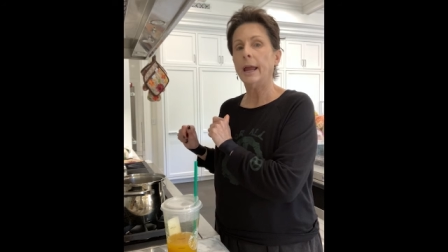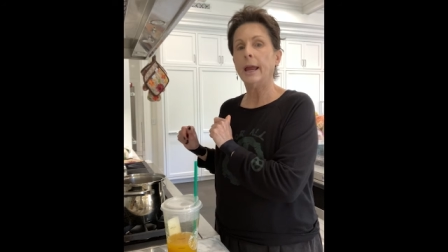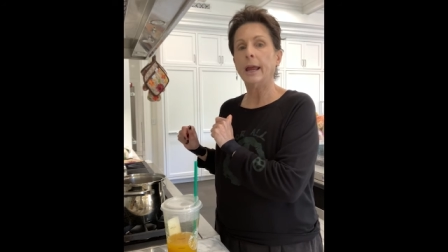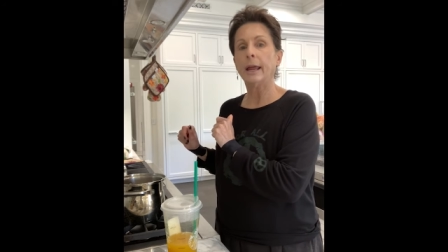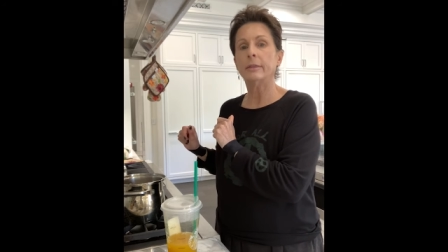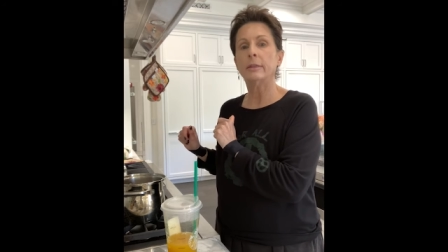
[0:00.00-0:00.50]

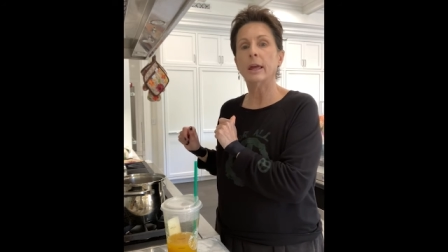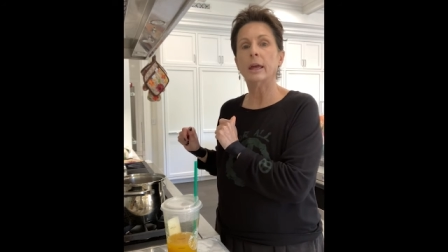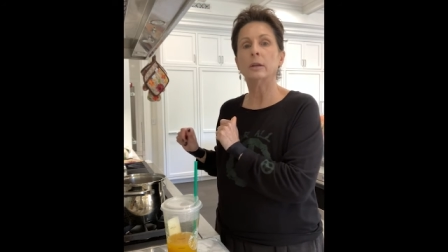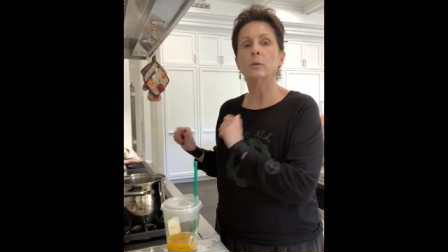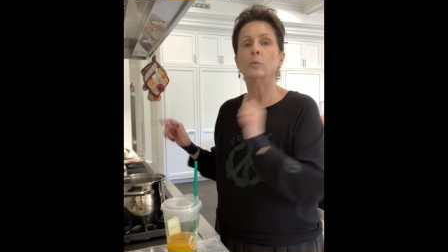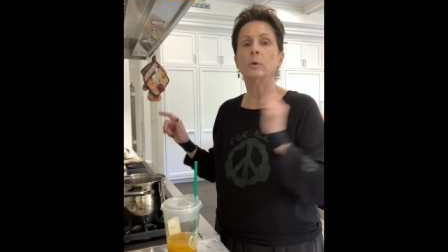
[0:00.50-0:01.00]
and
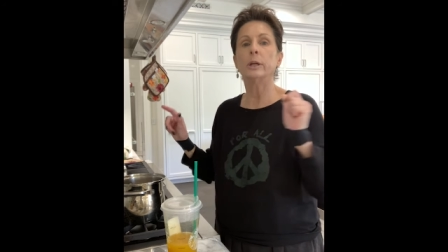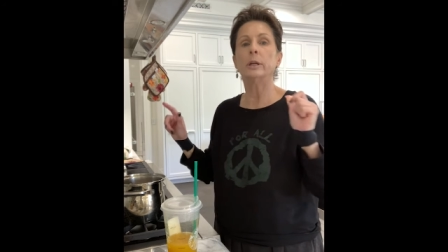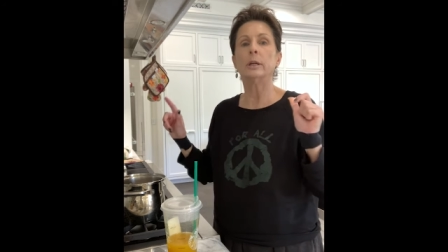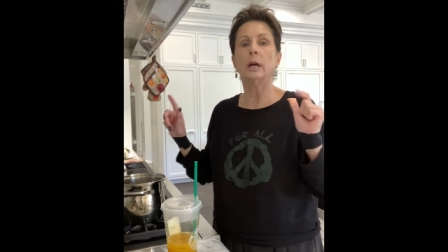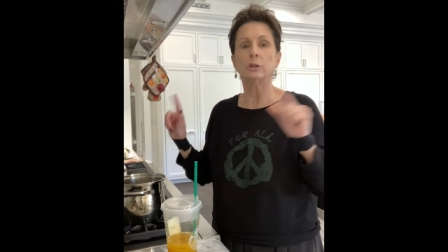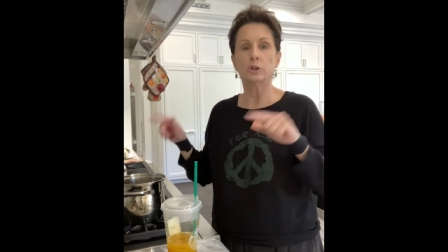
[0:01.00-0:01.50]
then
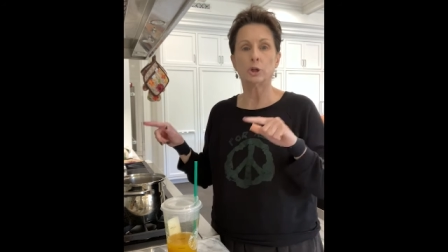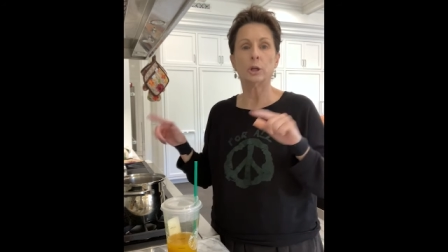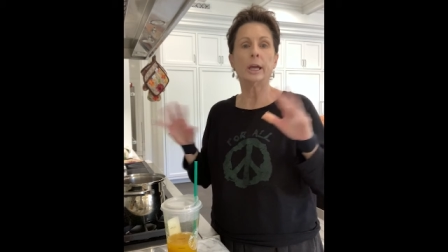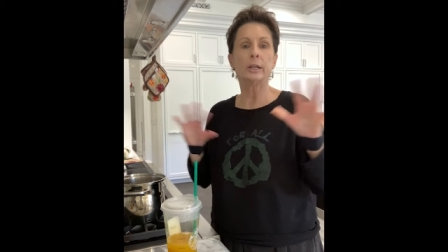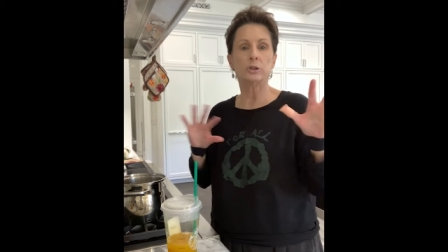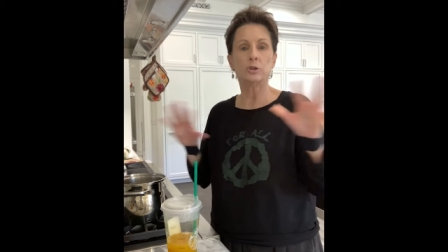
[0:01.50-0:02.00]
I'll show you
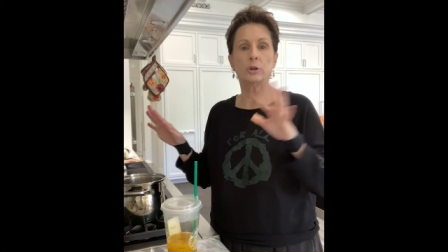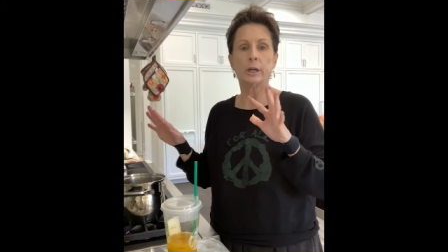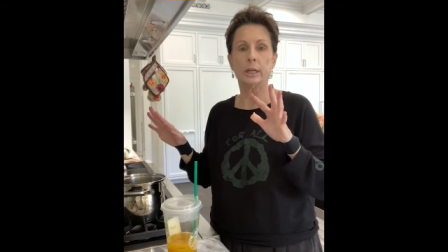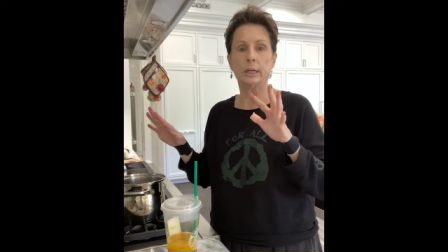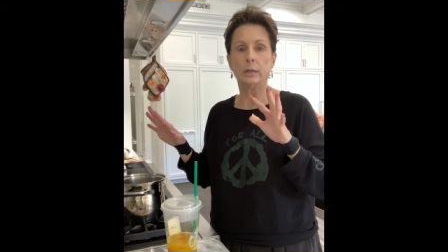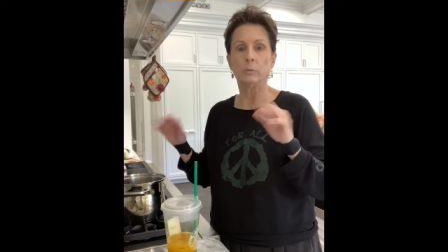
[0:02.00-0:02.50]
how to strain
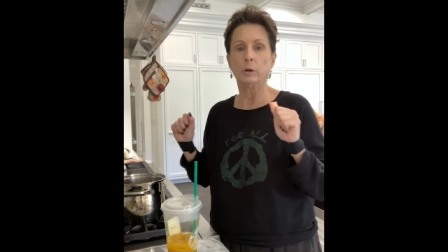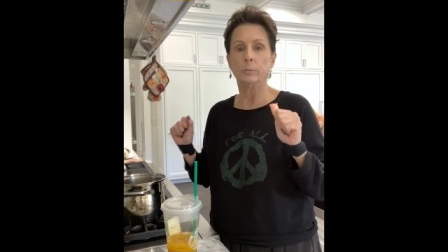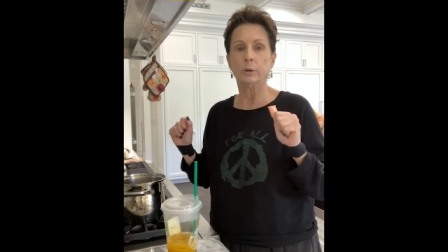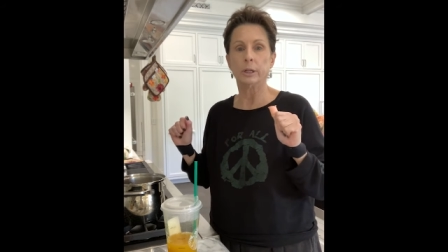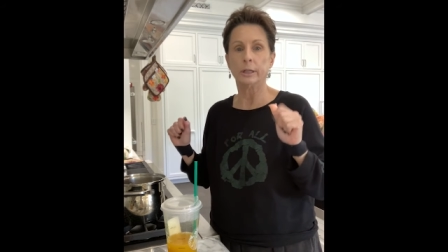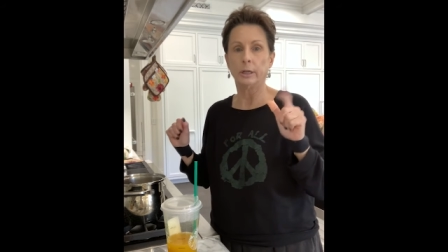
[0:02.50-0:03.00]
it and where to
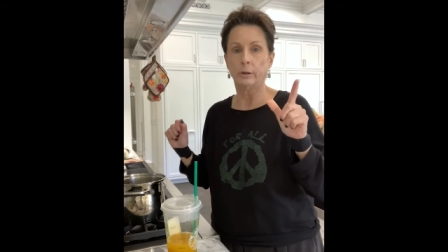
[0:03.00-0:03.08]
put it.